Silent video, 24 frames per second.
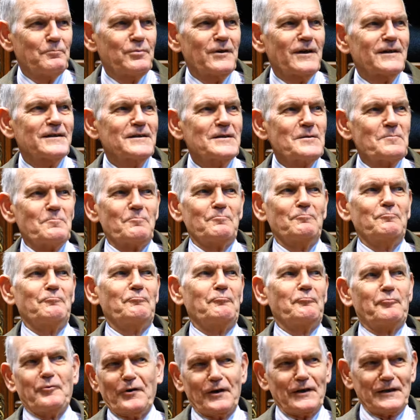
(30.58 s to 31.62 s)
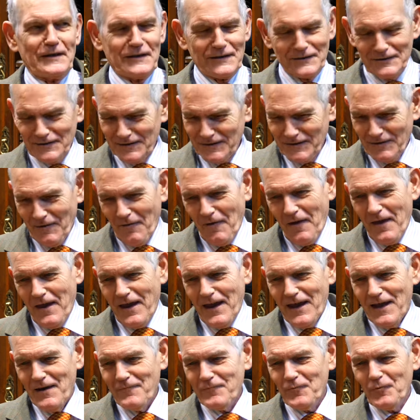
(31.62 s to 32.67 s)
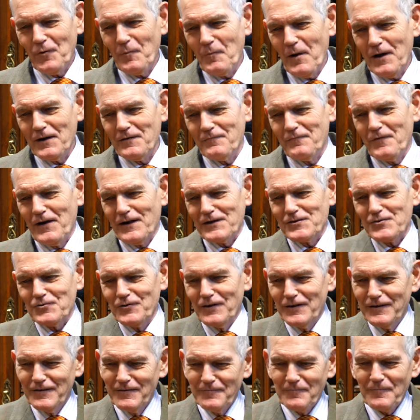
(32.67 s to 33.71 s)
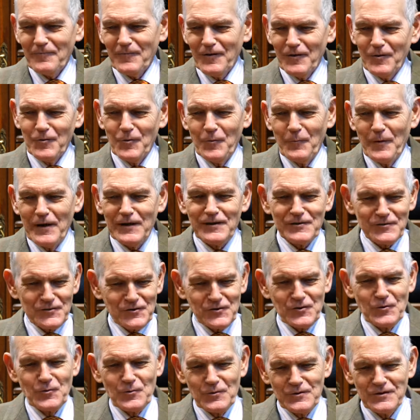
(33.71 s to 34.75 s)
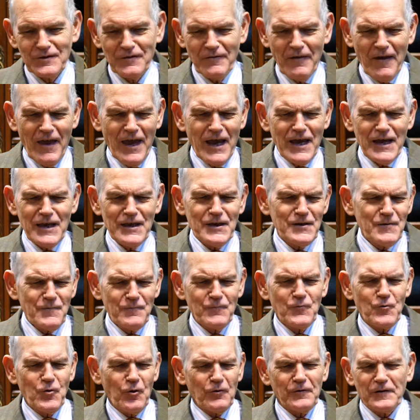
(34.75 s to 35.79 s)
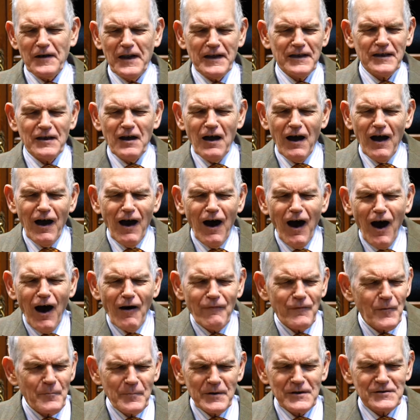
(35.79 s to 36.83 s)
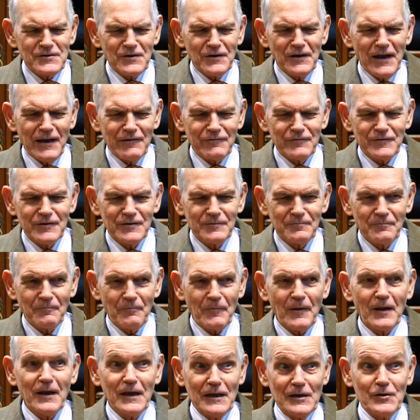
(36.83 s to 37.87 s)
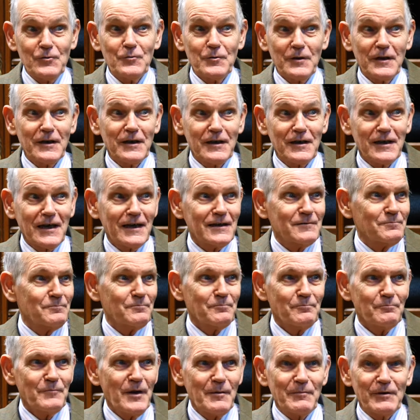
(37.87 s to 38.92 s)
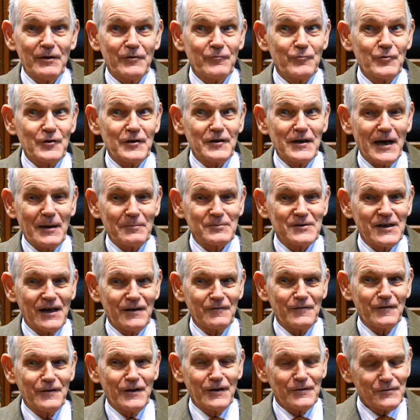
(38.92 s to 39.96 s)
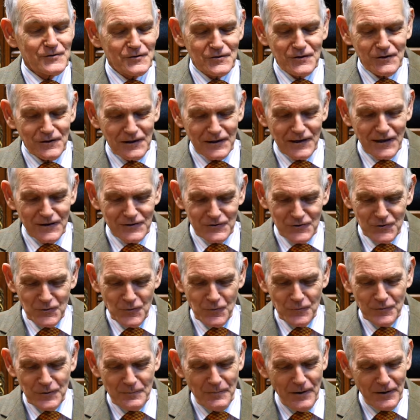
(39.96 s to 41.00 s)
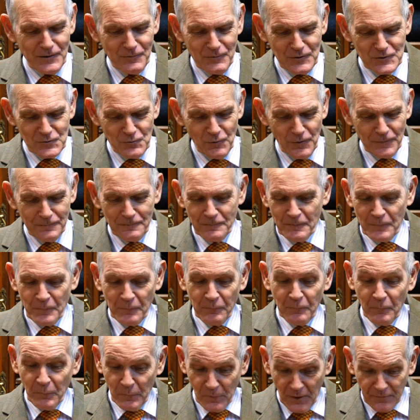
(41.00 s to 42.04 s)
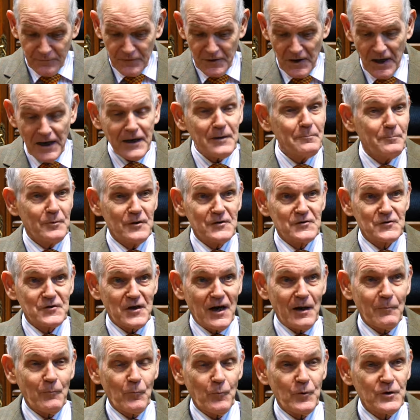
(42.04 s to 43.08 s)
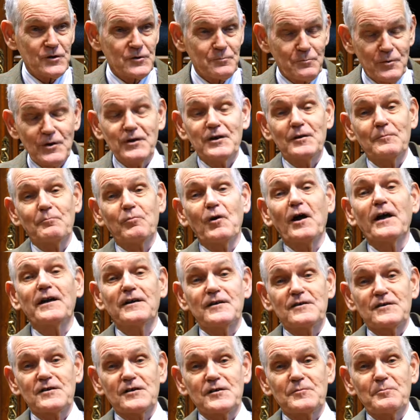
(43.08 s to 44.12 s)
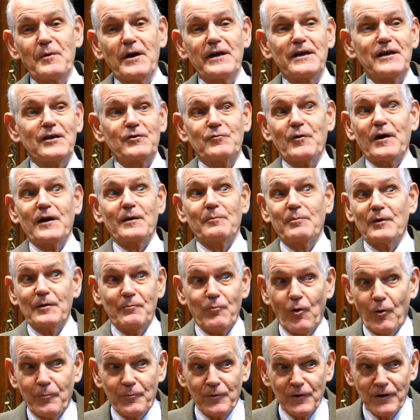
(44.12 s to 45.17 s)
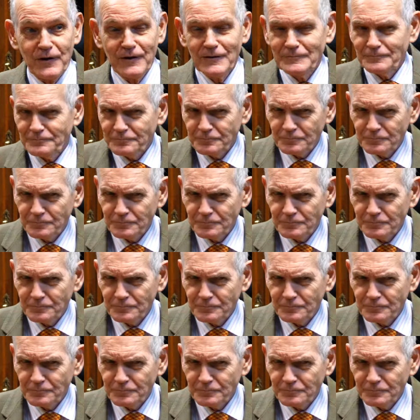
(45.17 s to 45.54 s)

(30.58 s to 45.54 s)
bloody brilliant. If you're a manufacturer, you make a suit, you've got like half a metre left. You can get maybe three caps out of that, certainly get two, depending which one. The eight-piece cap, which Peaky Blinders has made incredibly popular,